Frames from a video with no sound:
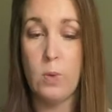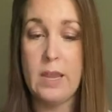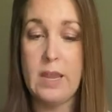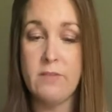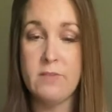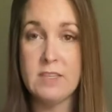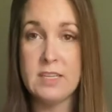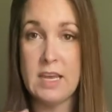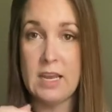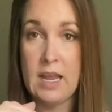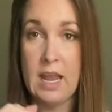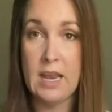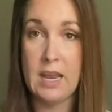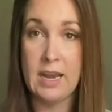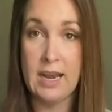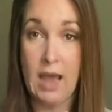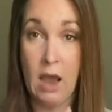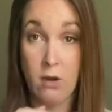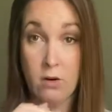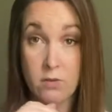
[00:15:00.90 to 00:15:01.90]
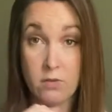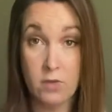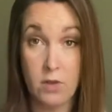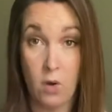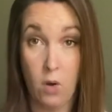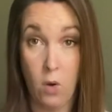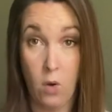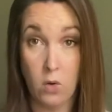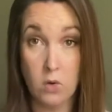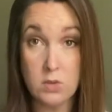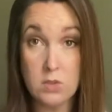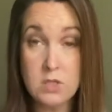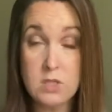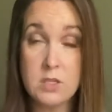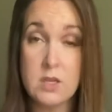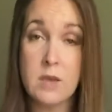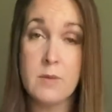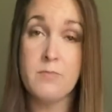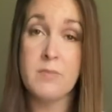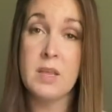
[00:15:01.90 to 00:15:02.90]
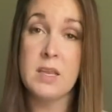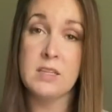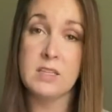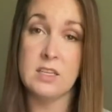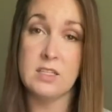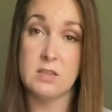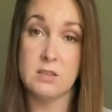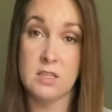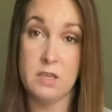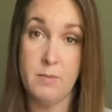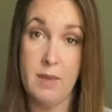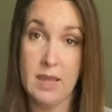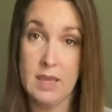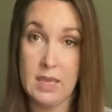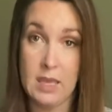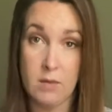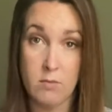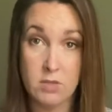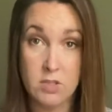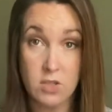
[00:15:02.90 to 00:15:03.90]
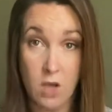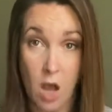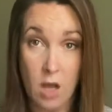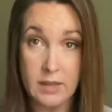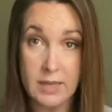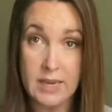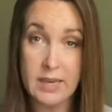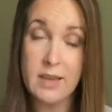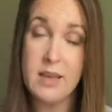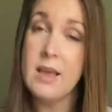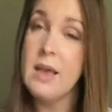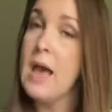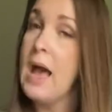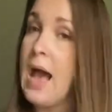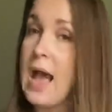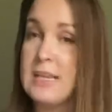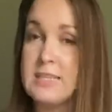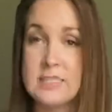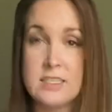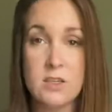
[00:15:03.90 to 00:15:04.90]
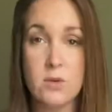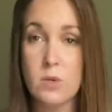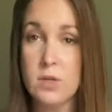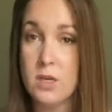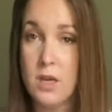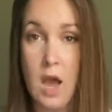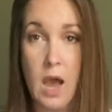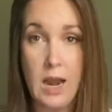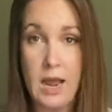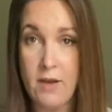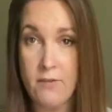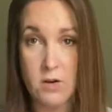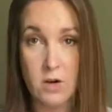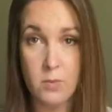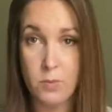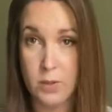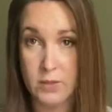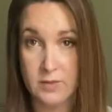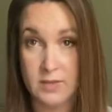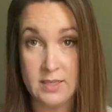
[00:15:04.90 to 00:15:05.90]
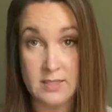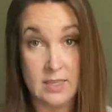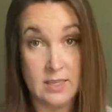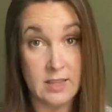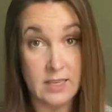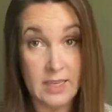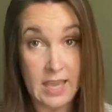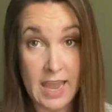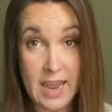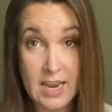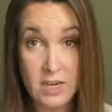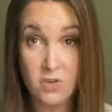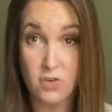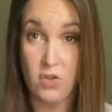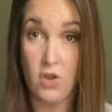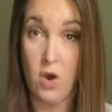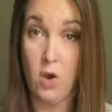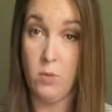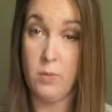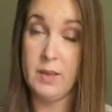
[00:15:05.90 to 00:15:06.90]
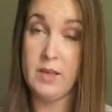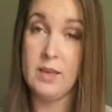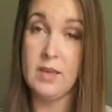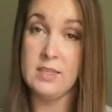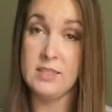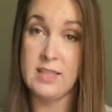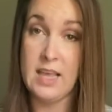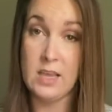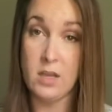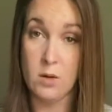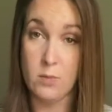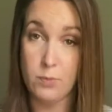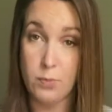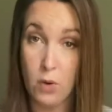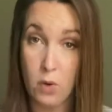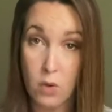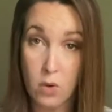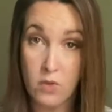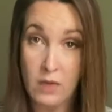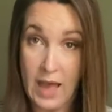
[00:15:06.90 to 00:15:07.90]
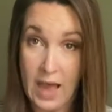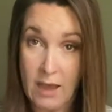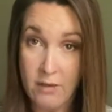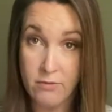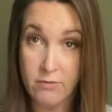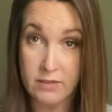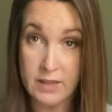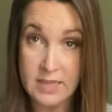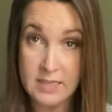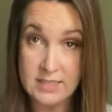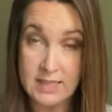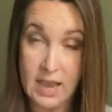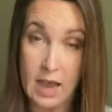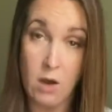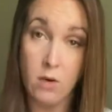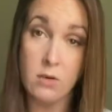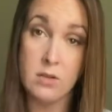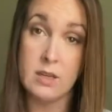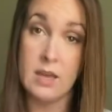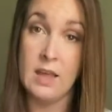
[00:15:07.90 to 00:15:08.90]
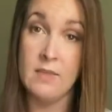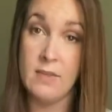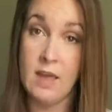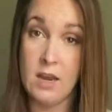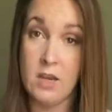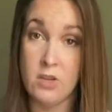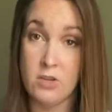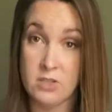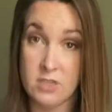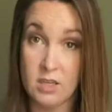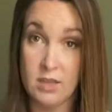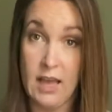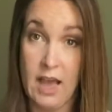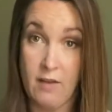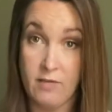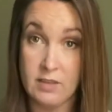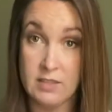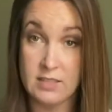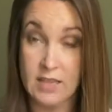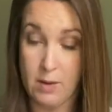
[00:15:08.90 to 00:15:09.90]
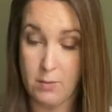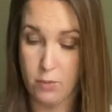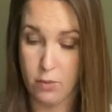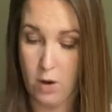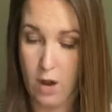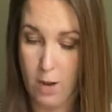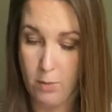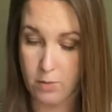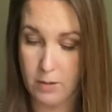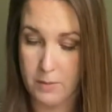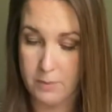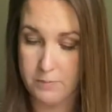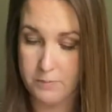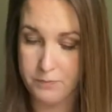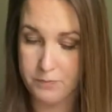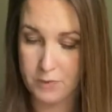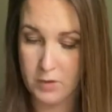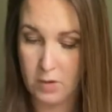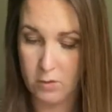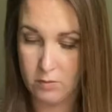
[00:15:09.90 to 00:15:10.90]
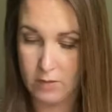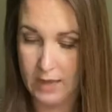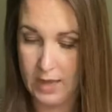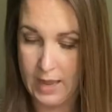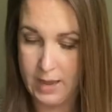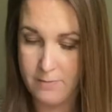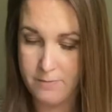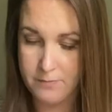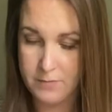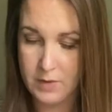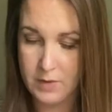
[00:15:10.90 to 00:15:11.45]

weaved it in and out of the holes just to make it solid. I still would not ever put this in the cage though, because they could pull that fleece out and then you still have the same problem, okay?